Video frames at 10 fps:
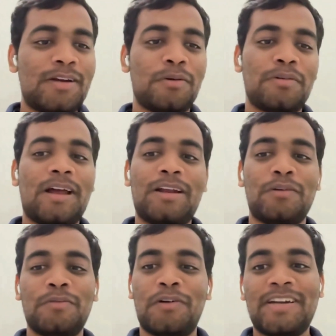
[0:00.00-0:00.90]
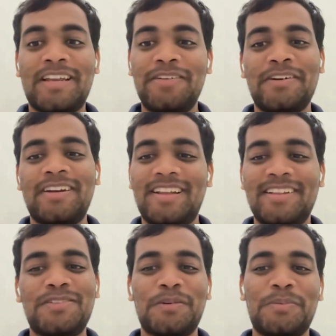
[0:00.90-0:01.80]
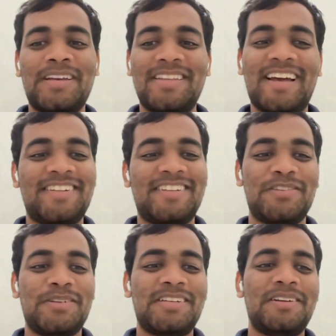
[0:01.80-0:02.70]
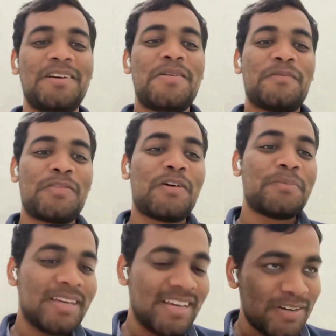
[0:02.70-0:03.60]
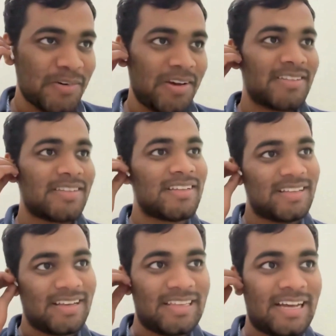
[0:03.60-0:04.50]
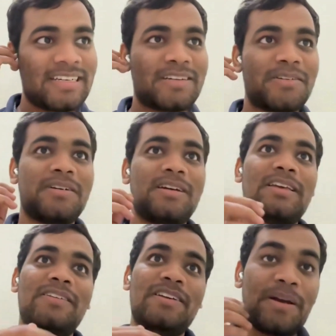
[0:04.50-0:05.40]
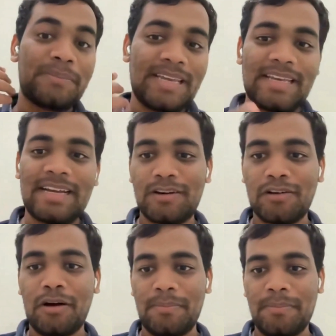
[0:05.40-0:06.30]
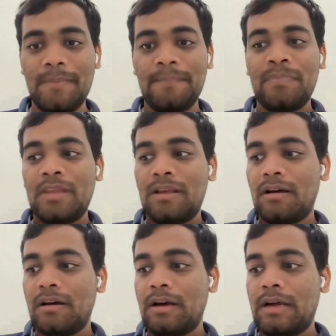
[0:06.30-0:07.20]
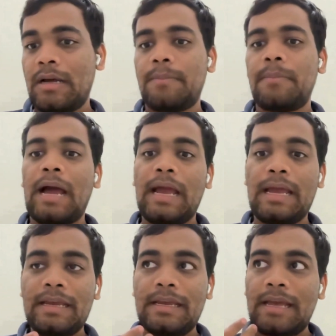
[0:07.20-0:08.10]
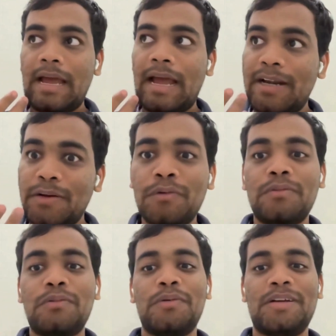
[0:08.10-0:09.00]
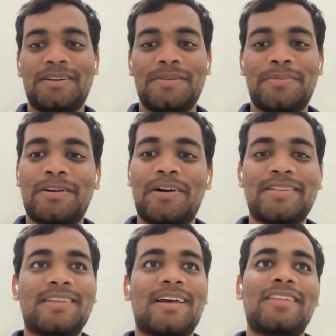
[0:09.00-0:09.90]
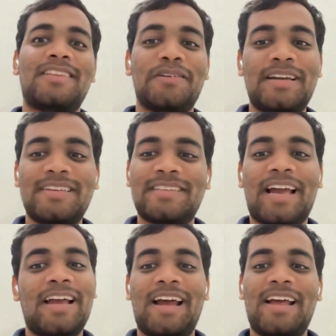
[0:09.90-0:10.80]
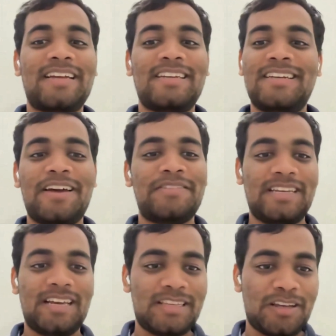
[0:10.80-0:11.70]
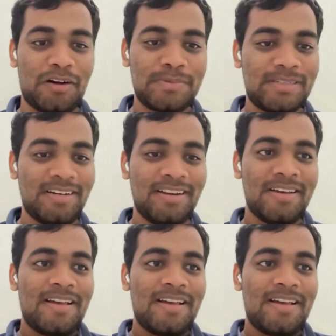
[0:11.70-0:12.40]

I don't want anyone else to be in that situation. But for me, it was that if I'm taking a drop, I had to do it because otherwise I didn't have any other option.